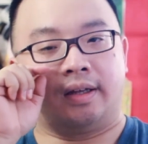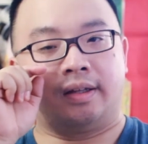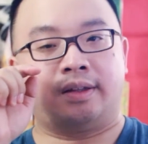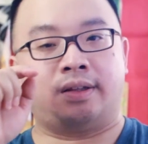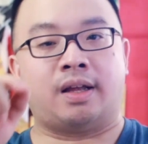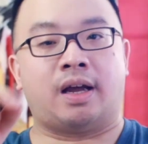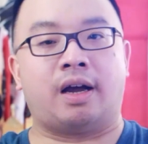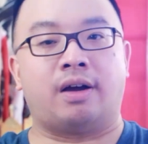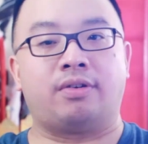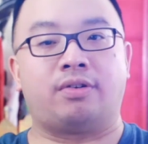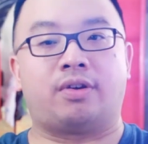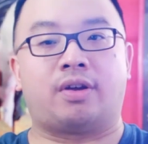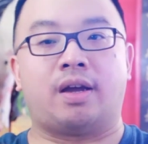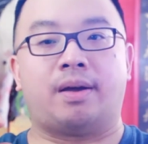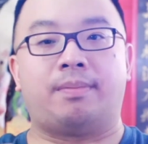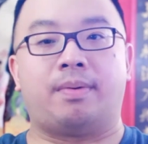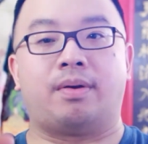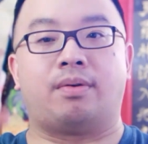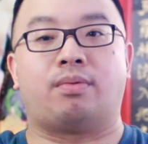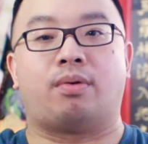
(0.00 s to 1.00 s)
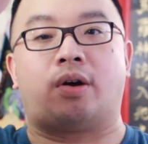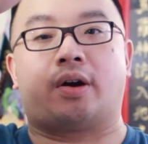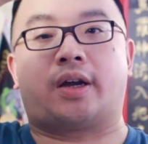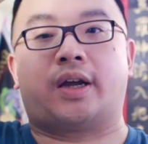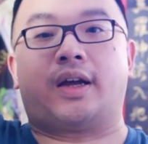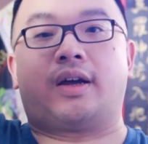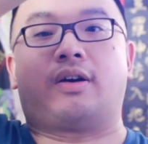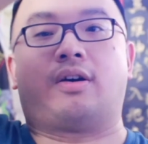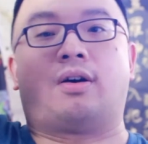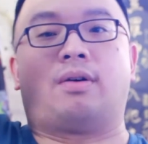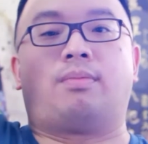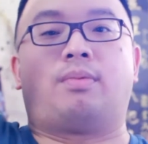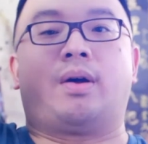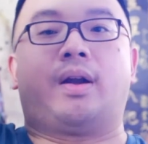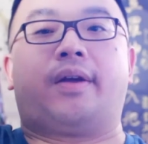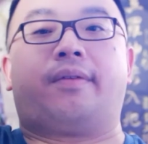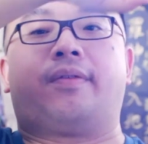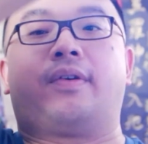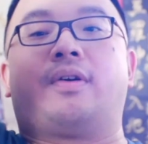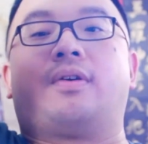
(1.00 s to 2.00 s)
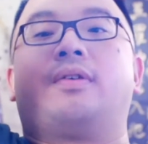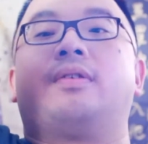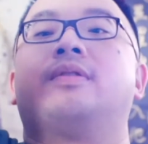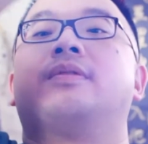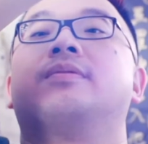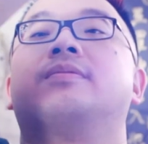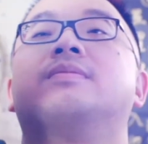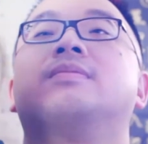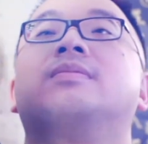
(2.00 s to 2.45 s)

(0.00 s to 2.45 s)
now you can be working on whatever